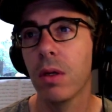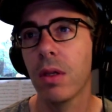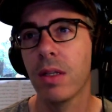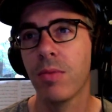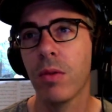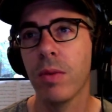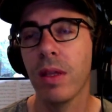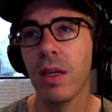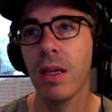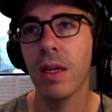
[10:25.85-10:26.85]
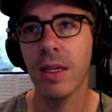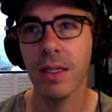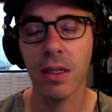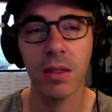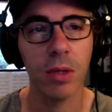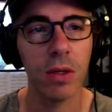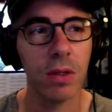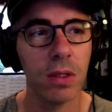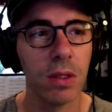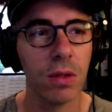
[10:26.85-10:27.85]
That's probably the easiest
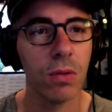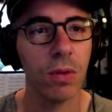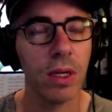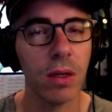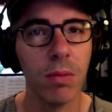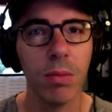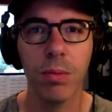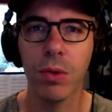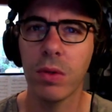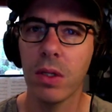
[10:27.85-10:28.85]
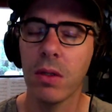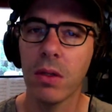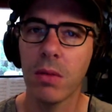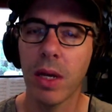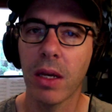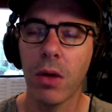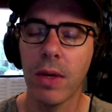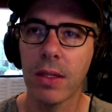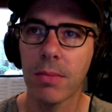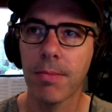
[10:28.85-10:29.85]
because it's already built into Mac
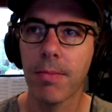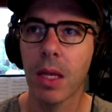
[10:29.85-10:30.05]
OS.